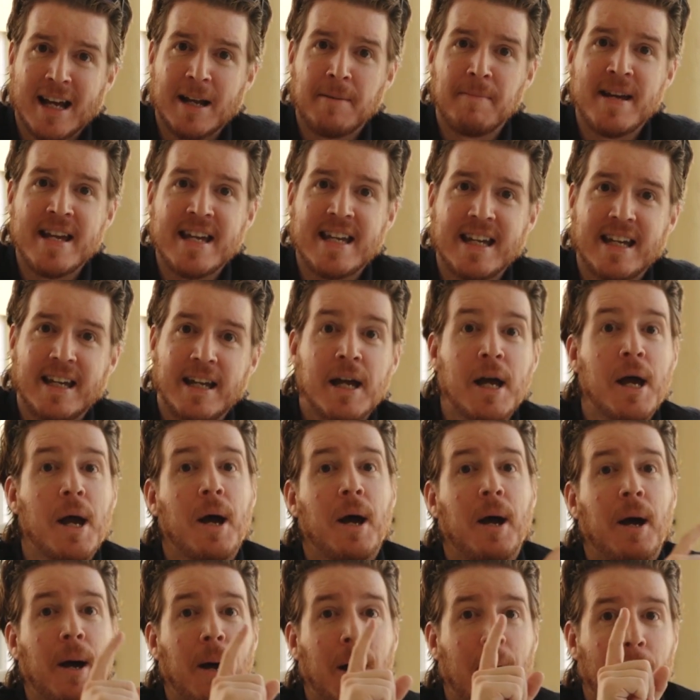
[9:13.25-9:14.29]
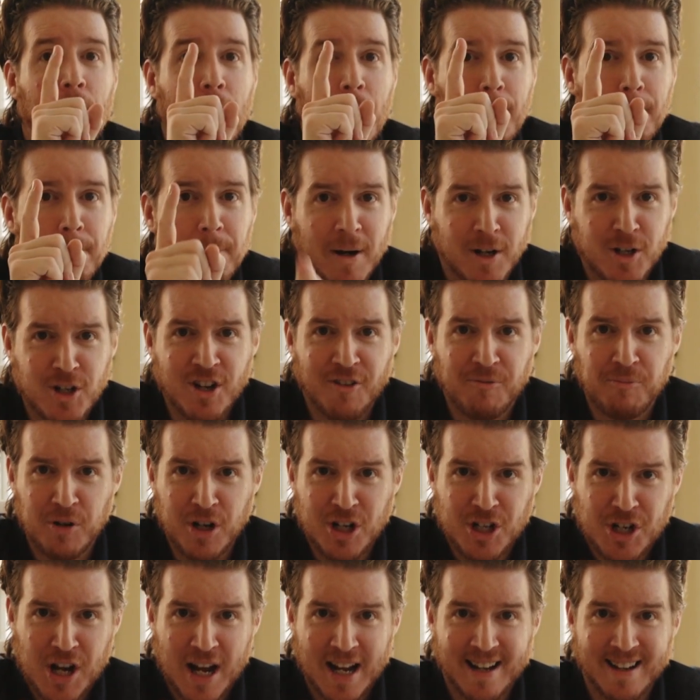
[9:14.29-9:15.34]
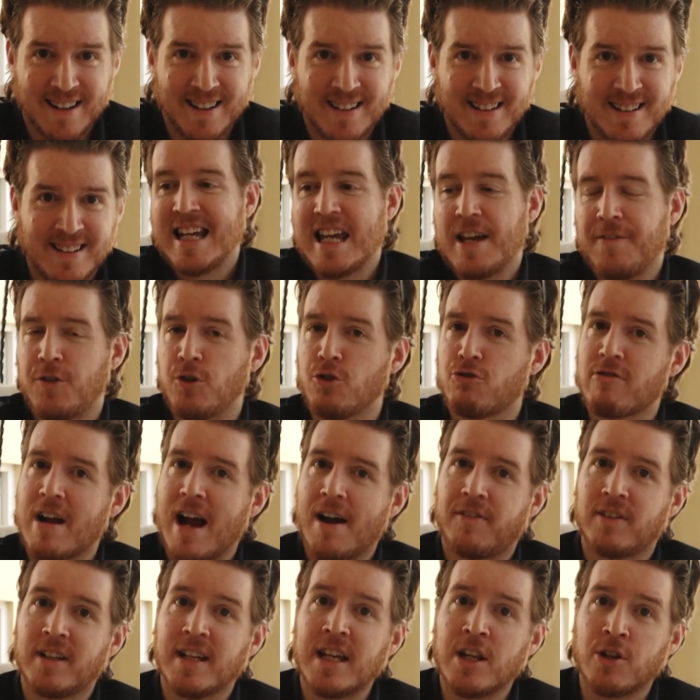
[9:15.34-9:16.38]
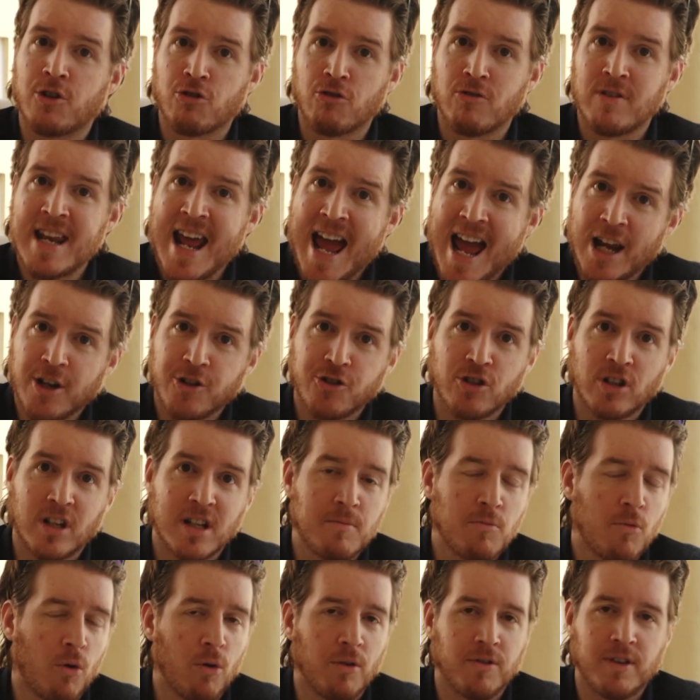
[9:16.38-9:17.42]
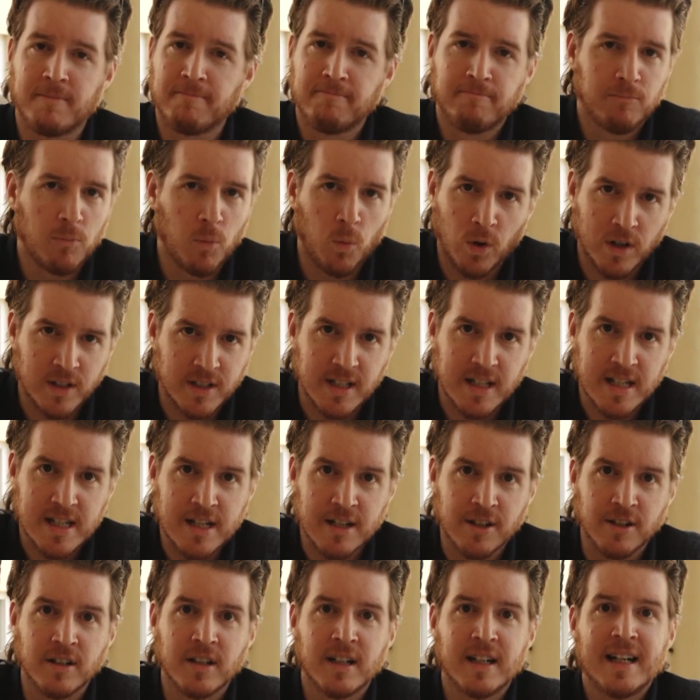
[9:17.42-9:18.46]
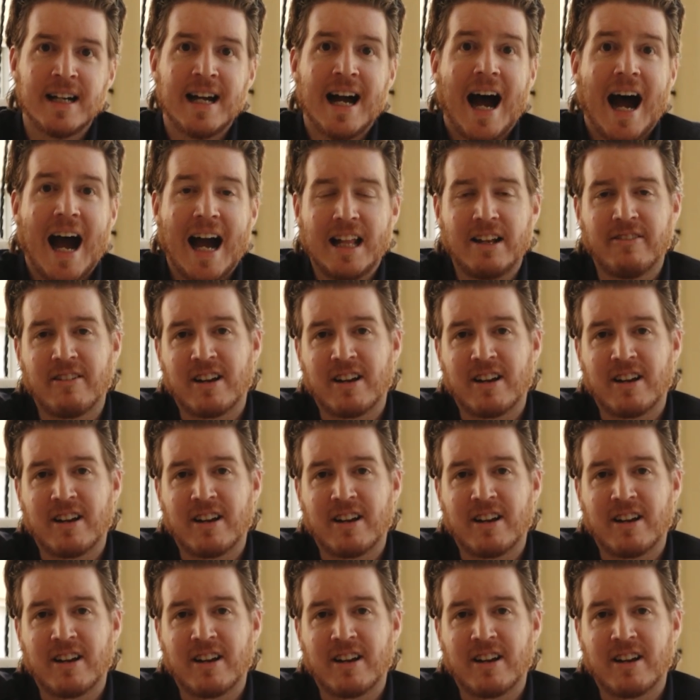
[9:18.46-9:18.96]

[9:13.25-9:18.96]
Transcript: gonna make it. But you have PreCheck. If you travel internationally more than once a year, highly